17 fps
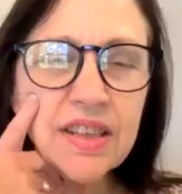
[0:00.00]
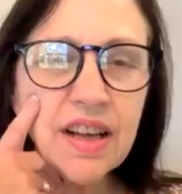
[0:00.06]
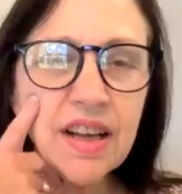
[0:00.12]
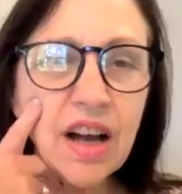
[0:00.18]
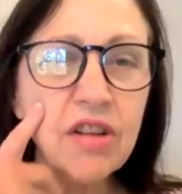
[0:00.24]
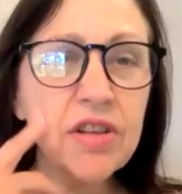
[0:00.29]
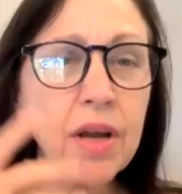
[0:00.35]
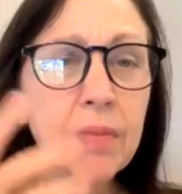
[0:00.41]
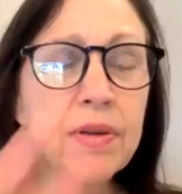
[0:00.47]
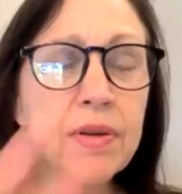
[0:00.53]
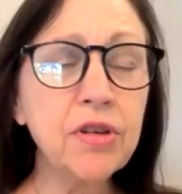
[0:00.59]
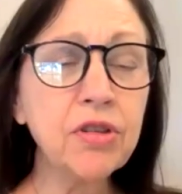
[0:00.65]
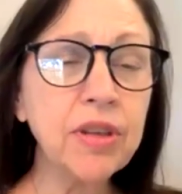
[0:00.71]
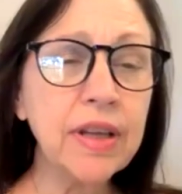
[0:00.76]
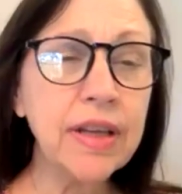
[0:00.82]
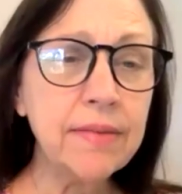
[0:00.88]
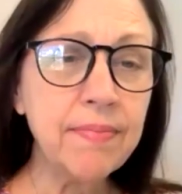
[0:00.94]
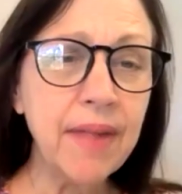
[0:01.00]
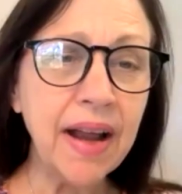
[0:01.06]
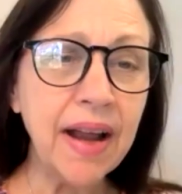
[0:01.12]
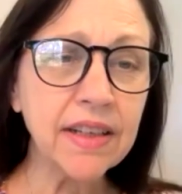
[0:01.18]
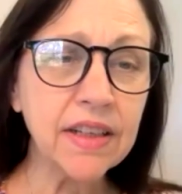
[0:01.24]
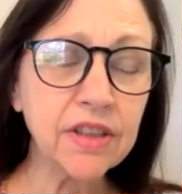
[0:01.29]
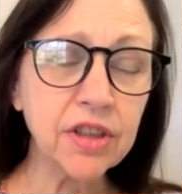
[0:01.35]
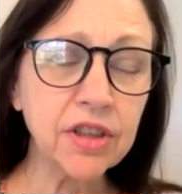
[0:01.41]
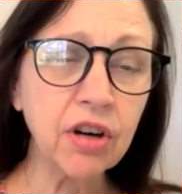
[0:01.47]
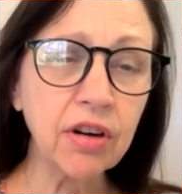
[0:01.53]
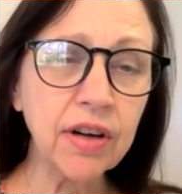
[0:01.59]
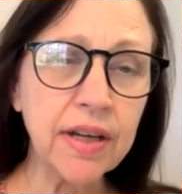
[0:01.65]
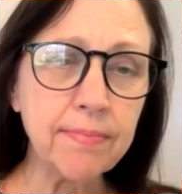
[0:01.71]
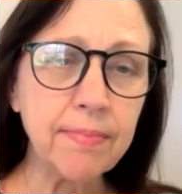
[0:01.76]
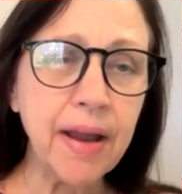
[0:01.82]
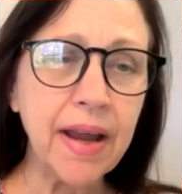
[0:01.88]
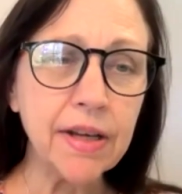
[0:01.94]
Okay. Oh, yeah, but your lead
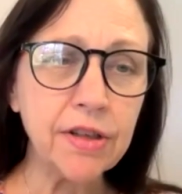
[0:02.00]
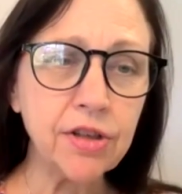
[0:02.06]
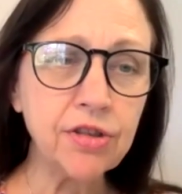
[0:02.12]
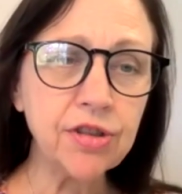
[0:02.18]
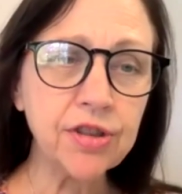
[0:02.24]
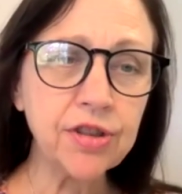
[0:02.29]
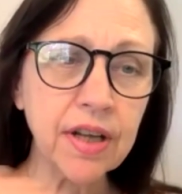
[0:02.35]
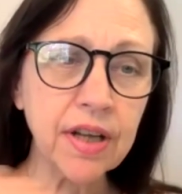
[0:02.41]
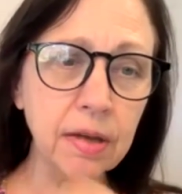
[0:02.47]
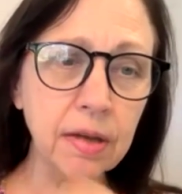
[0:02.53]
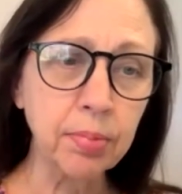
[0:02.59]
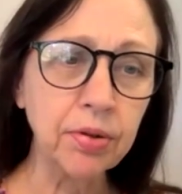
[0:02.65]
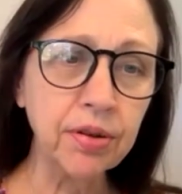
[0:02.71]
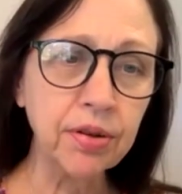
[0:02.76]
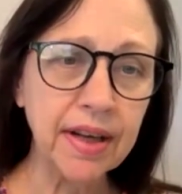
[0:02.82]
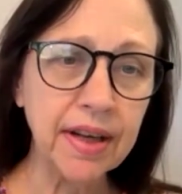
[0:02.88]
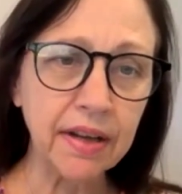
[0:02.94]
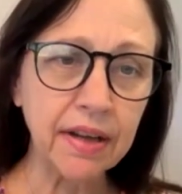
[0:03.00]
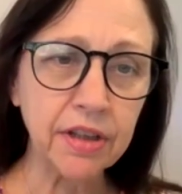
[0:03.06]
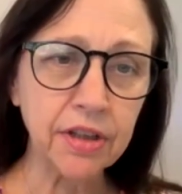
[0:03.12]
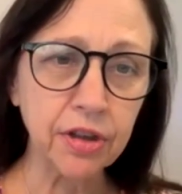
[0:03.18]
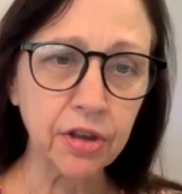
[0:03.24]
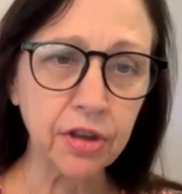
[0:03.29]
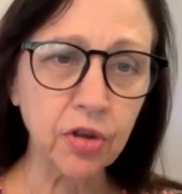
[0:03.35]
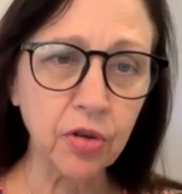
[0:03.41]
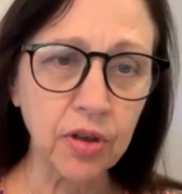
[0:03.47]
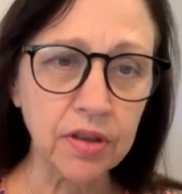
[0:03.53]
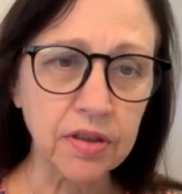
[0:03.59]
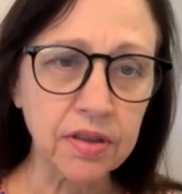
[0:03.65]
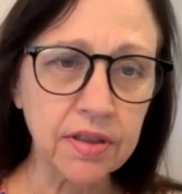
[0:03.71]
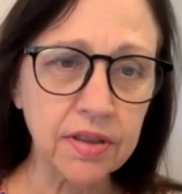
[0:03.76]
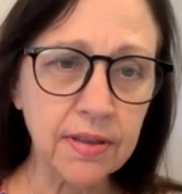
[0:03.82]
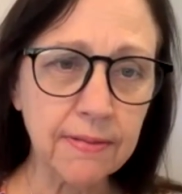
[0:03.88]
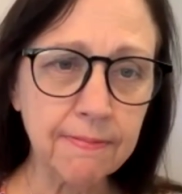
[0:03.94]
magnet's already made. You just got to pull it out of your
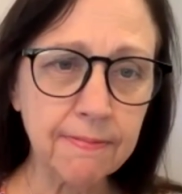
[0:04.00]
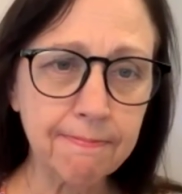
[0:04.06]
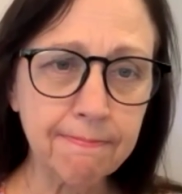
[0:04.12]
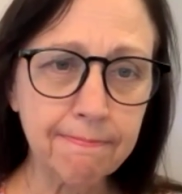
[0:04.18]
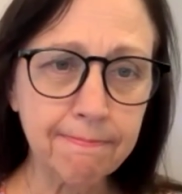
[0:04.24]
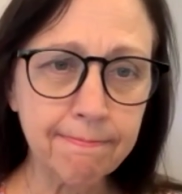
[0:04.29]
course.